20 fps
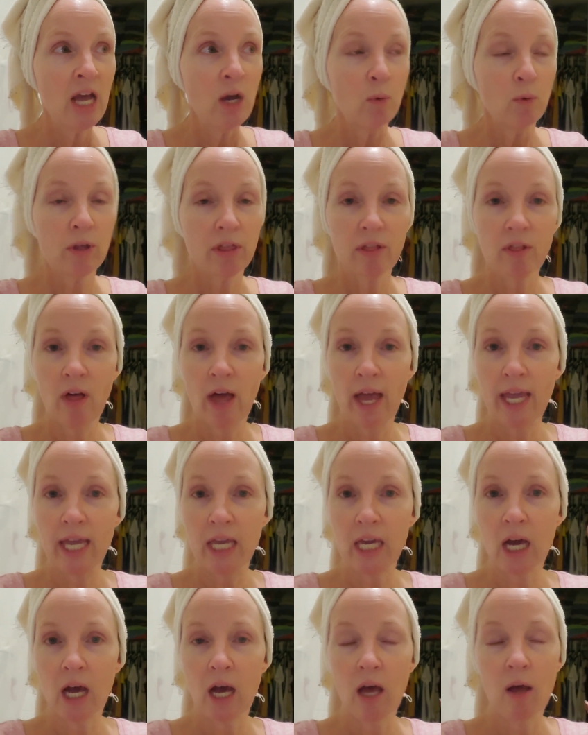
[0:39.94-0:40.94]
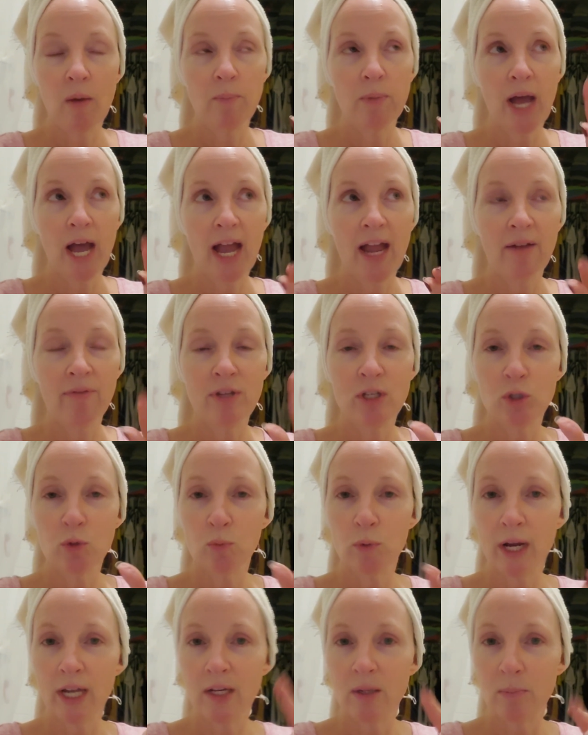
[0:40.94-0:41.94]
with like, um, I have this
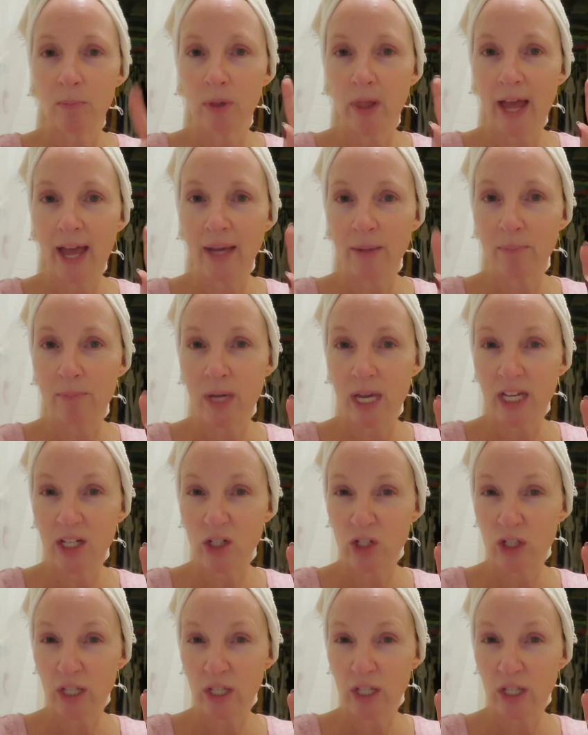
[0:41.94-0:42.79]
red and black mesh